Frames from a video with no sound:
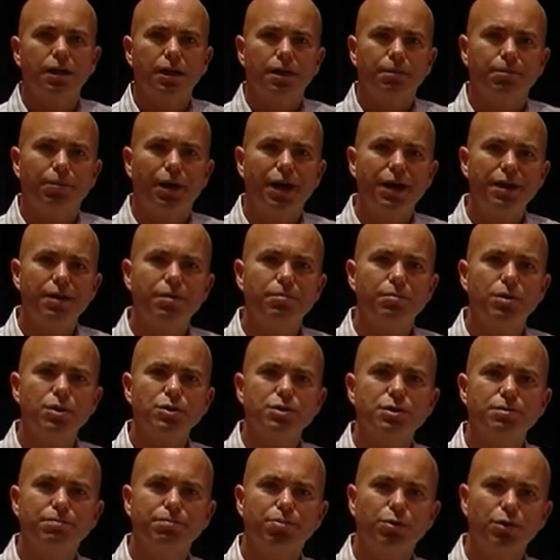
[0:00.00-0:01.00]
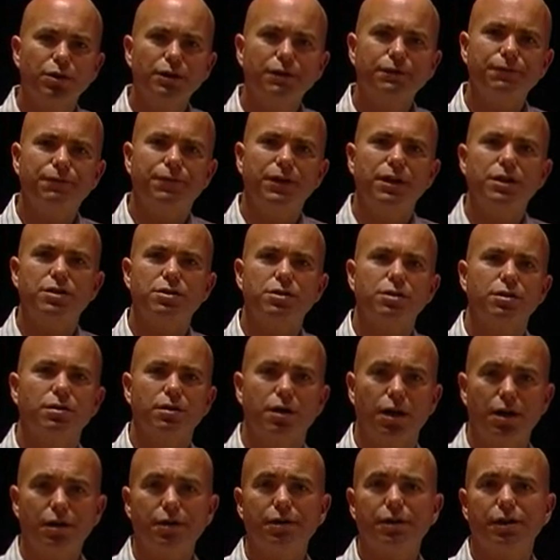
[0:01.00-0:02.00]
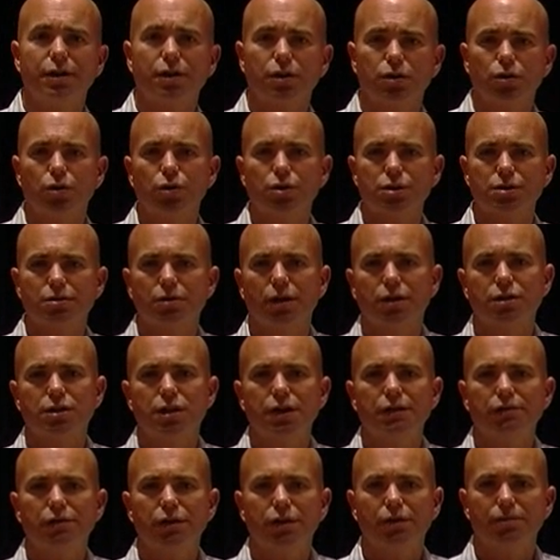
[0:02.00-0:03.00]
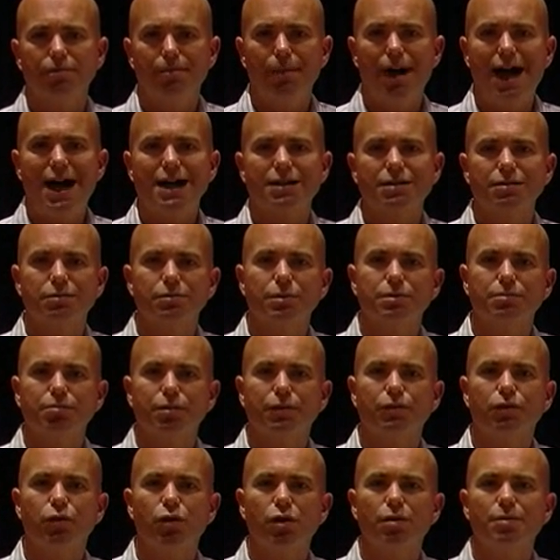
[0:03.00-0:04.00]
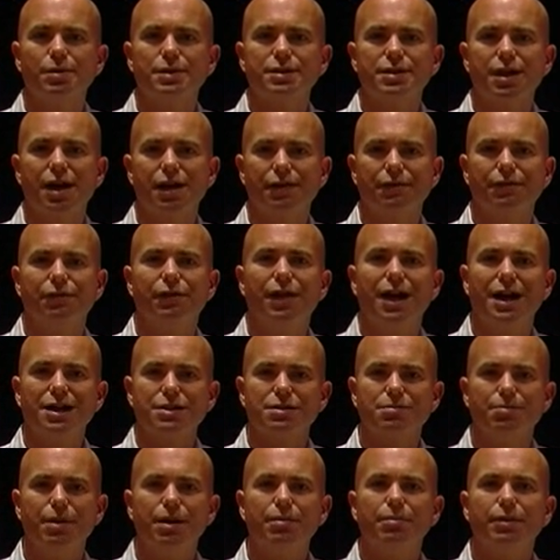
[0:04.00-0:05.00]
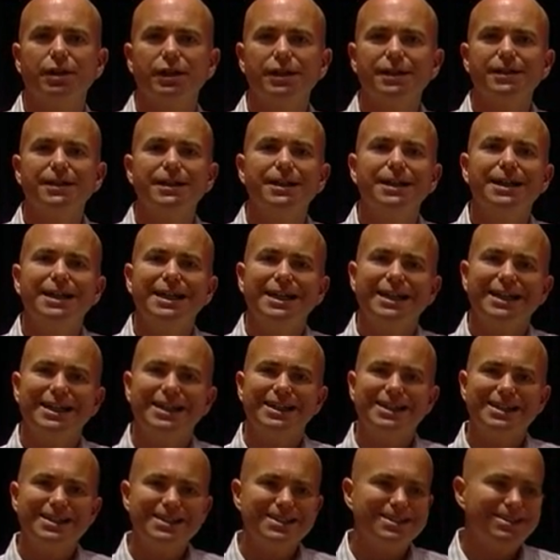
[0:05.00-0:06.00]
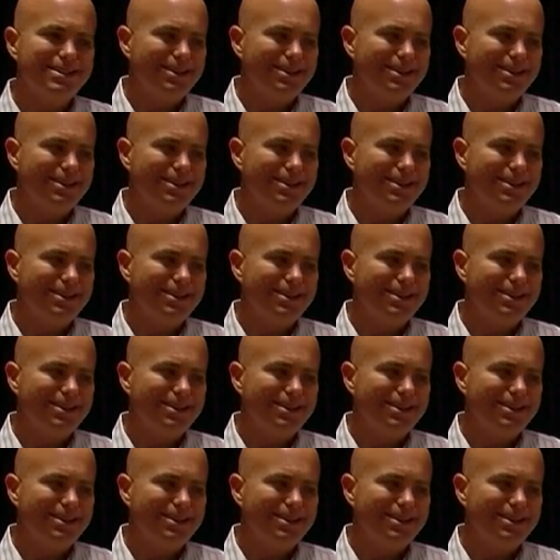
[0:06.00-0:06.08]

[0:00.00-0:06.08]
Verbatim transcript: Probably the most important feature, other than, of course, achieving maximum performance out of flash memory, is